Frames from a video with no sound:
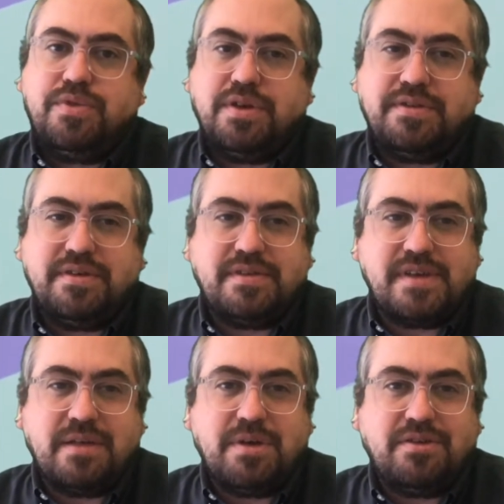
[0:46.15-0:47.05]
the CSS
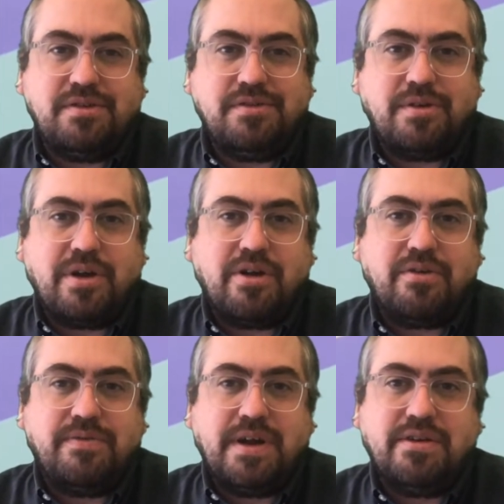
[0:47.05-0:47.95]
animations
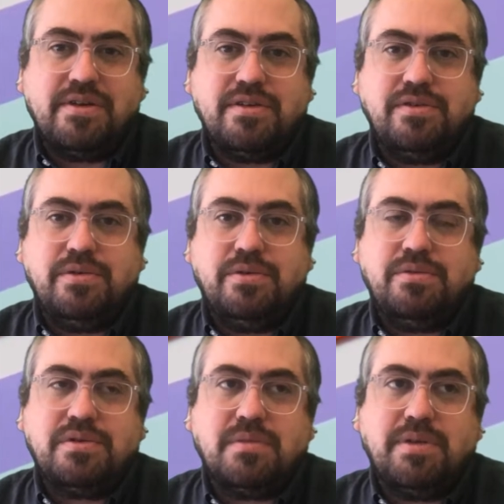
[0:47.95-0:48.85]
are fairly
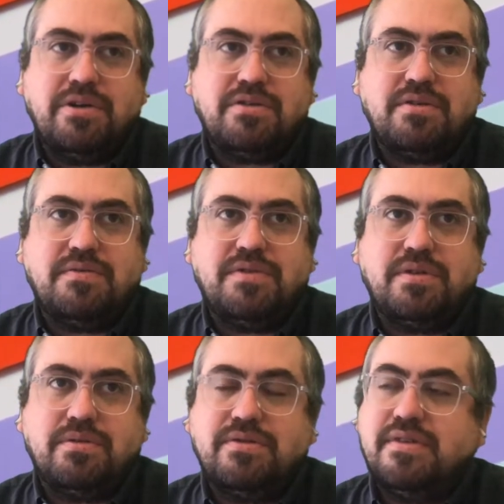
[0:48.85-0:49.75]
new comparative to
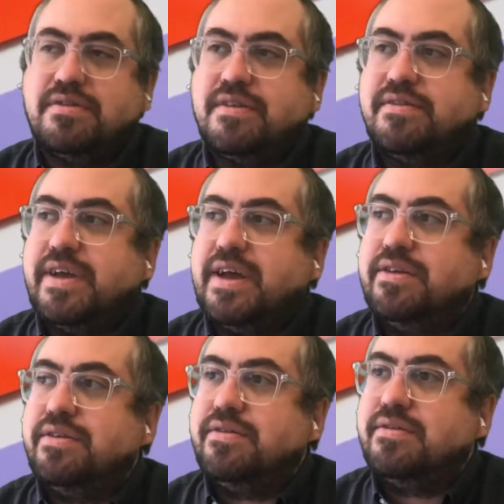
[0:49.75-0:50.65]
the CSS
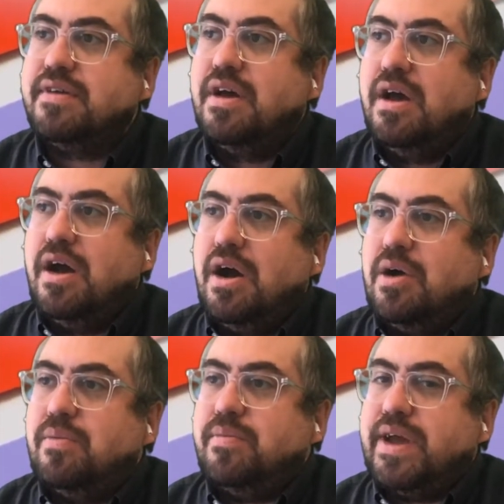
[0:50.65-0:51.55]
standards,
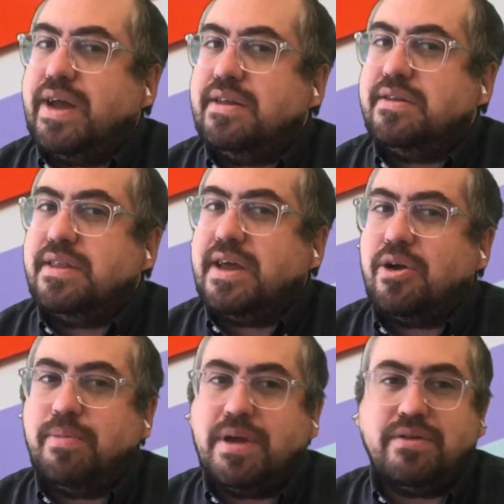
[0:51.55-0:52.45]
and they
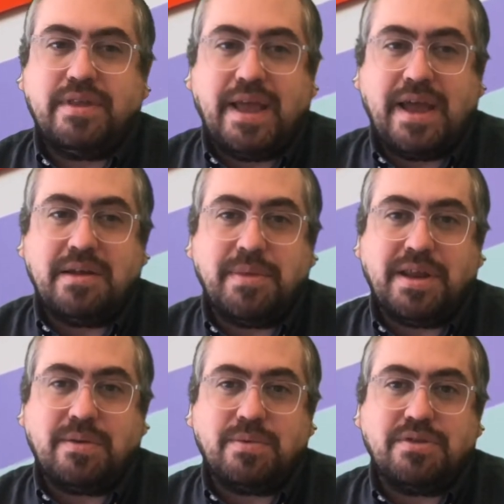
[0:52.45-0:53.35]
are better than
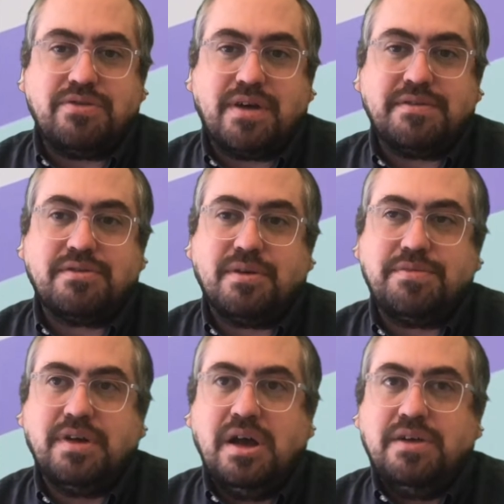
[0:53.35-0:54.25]
animating with
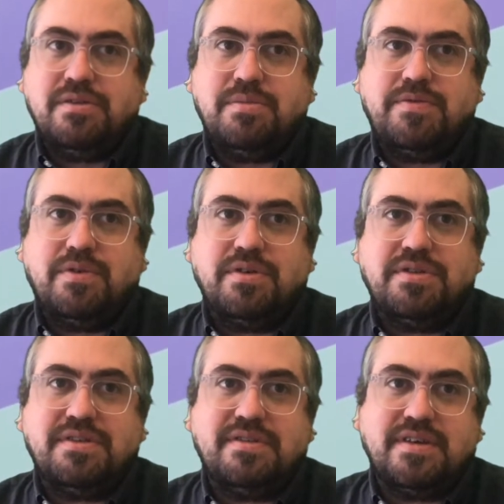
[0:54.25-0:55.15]
JavaScript. So before
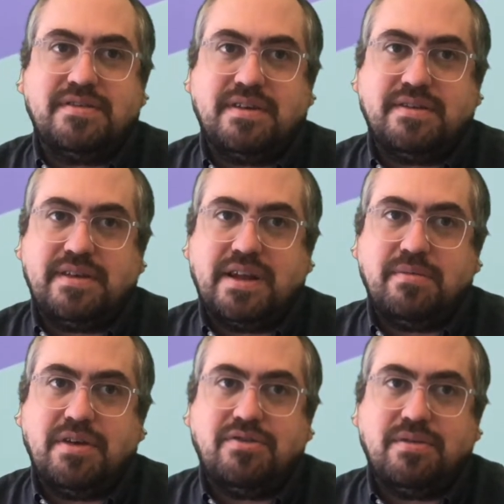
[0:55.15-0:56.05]
the CSS
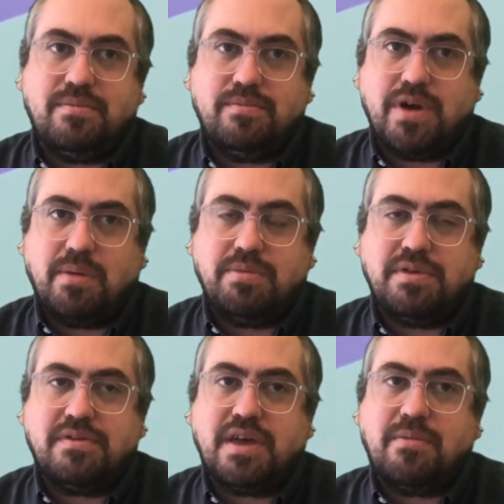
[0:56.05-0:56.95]
animation
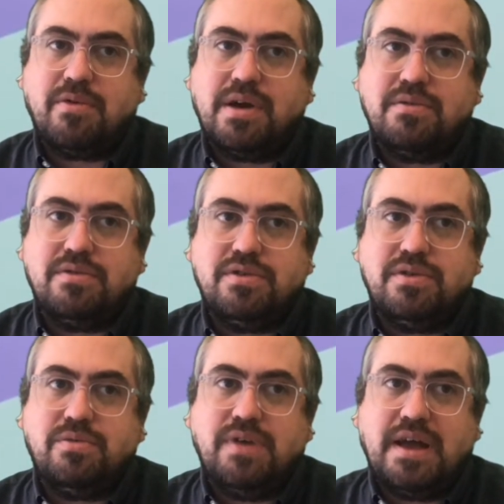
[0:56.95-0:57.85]
properties came around,
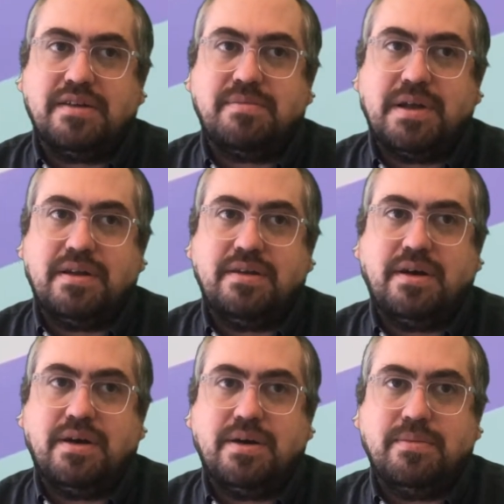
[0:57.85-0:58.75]
you had
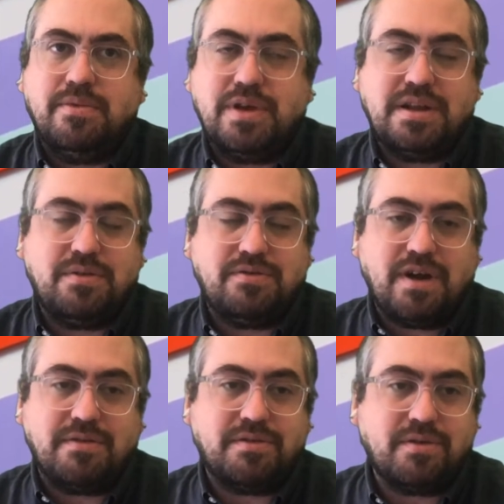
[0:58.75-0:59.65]
to use
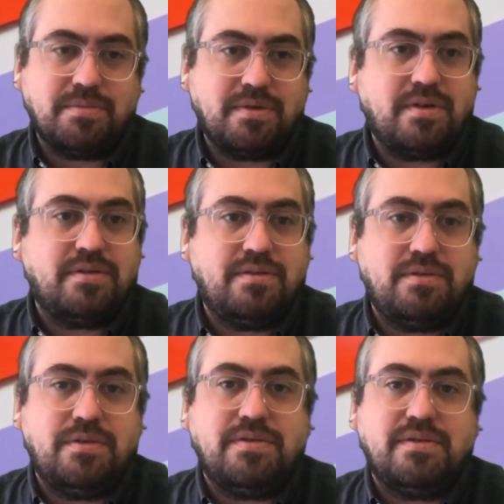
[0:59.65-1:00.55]
JavaScript to
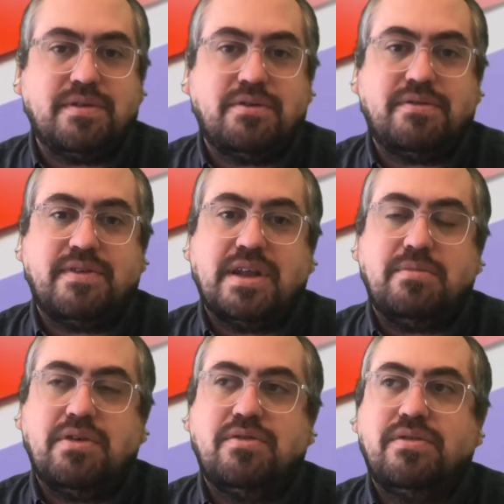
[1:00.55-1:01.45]
do these sorts of
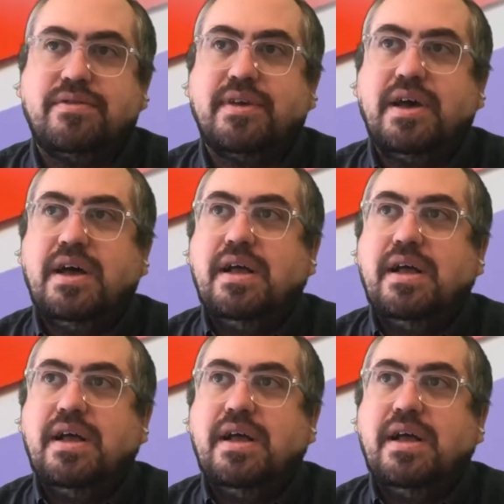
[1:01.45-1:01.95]
animations.